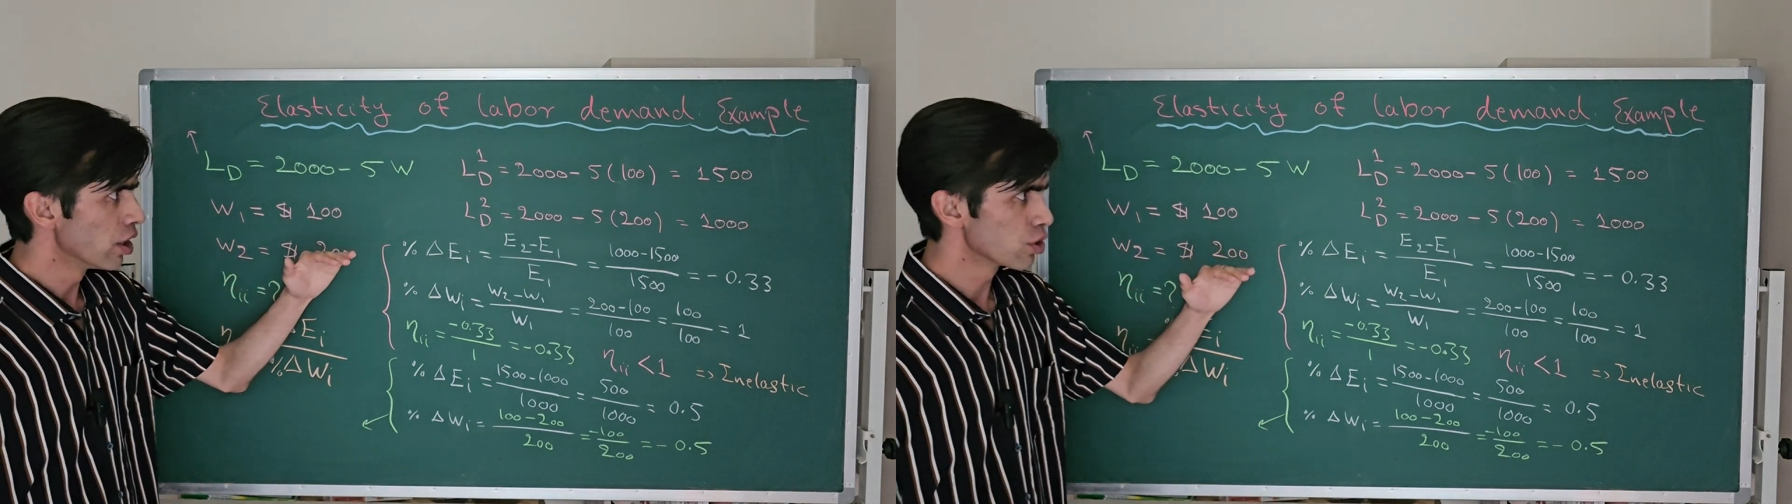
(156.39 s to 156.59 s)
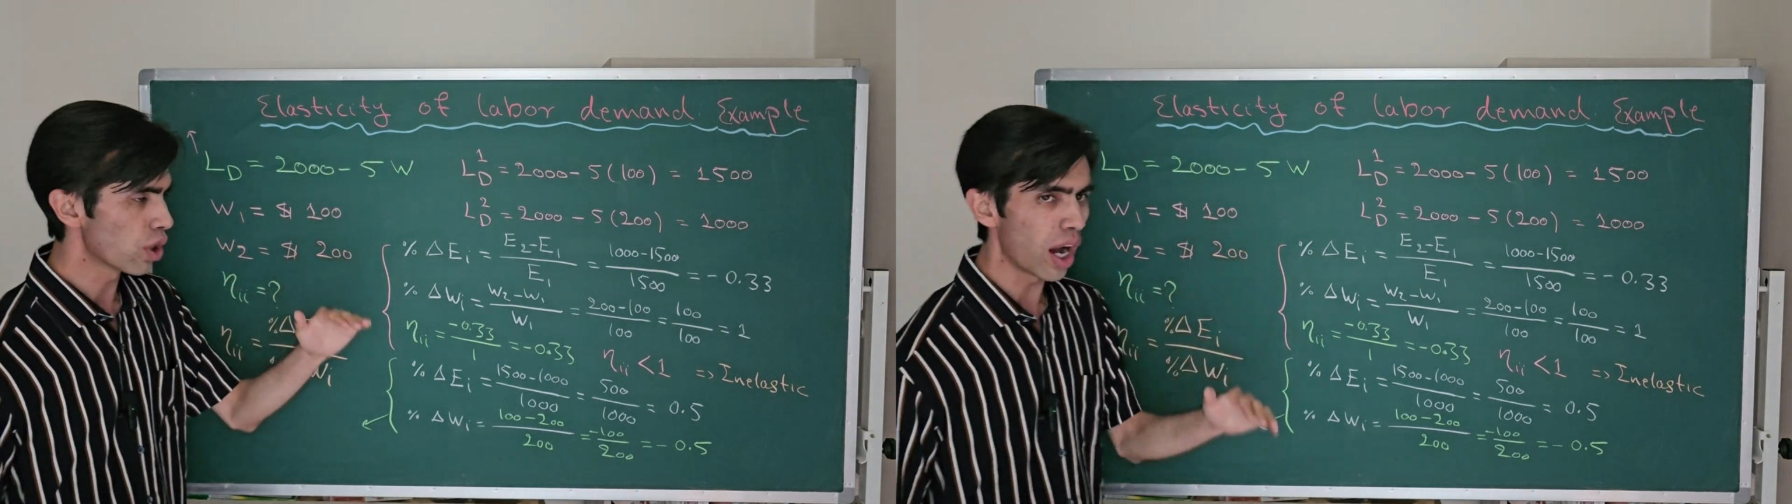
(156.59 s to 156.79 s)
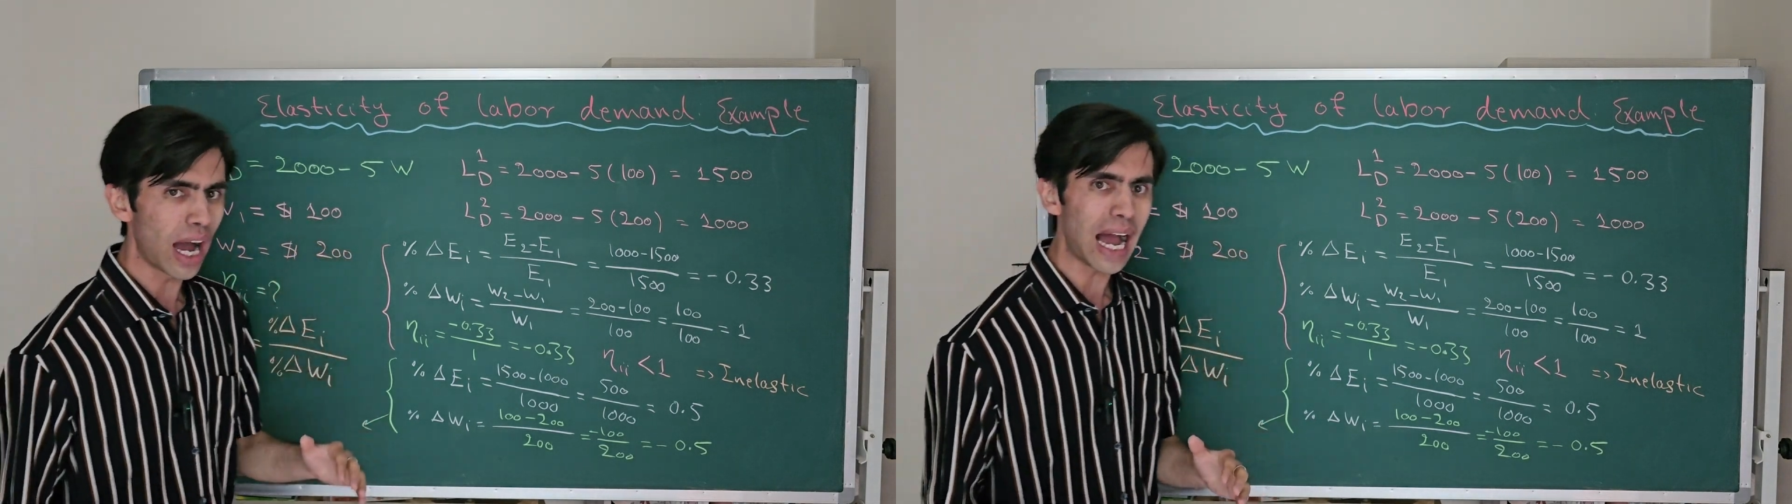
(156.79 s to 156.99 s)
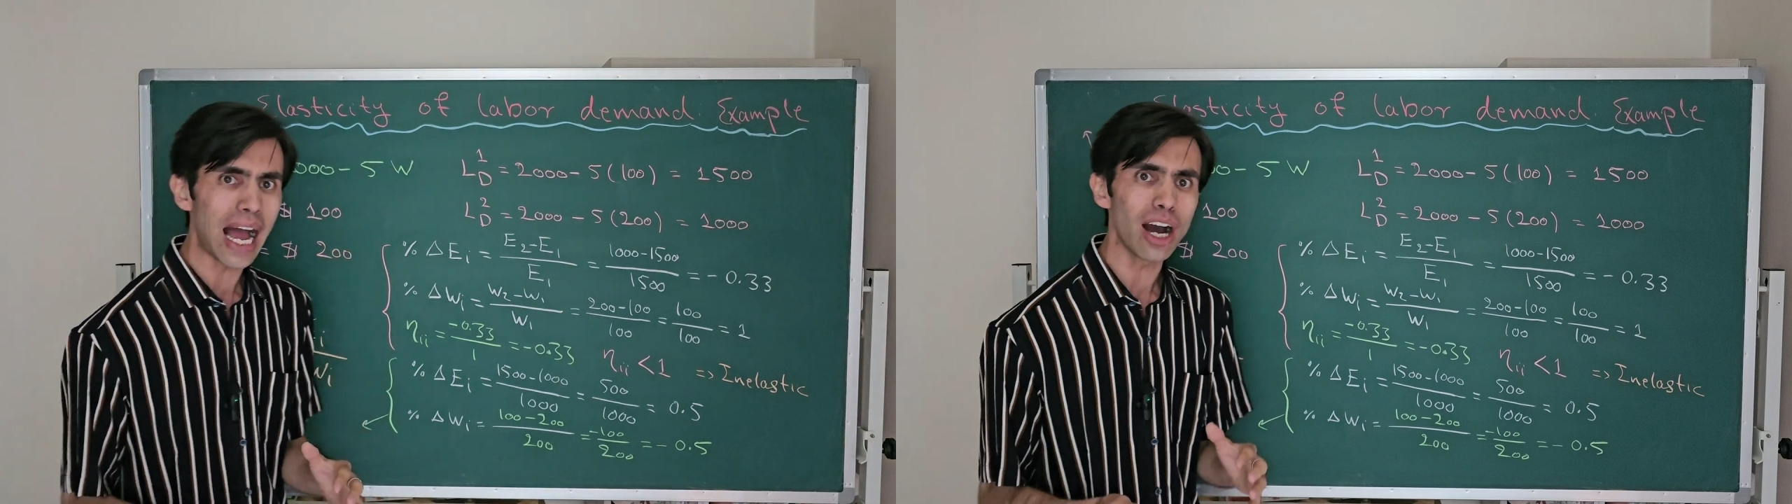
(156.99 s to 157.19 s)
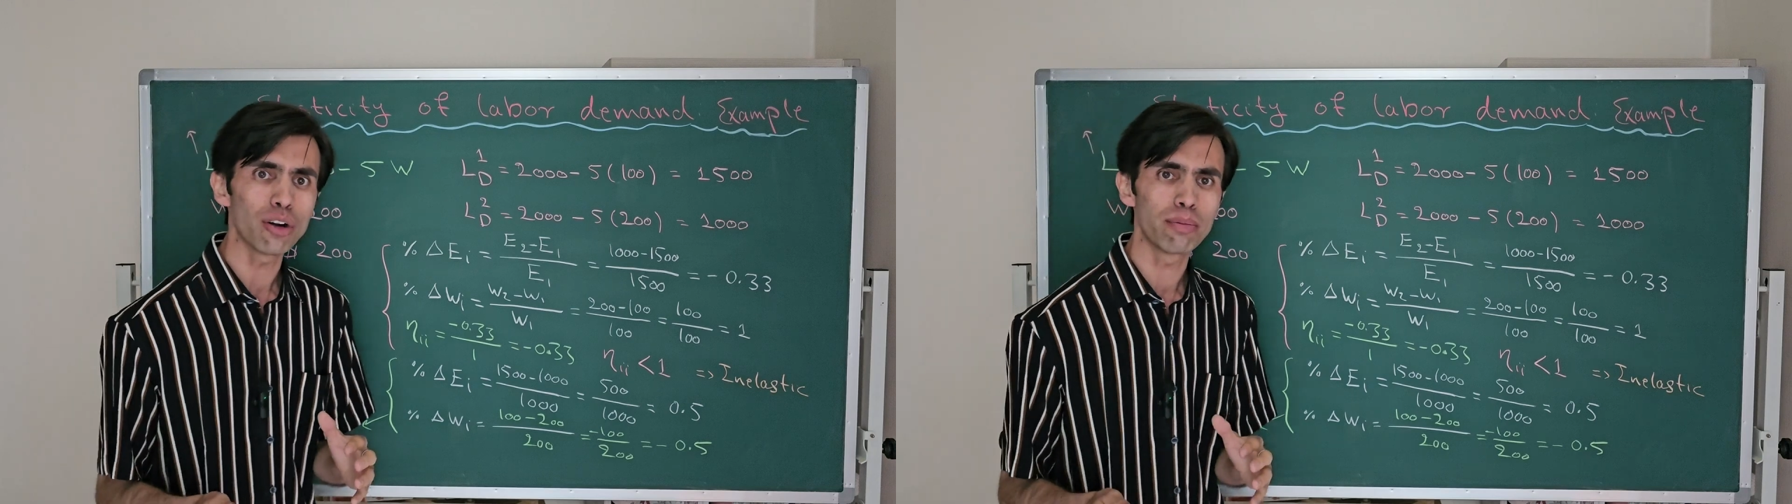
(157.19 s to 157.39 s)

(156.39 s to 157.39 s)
so how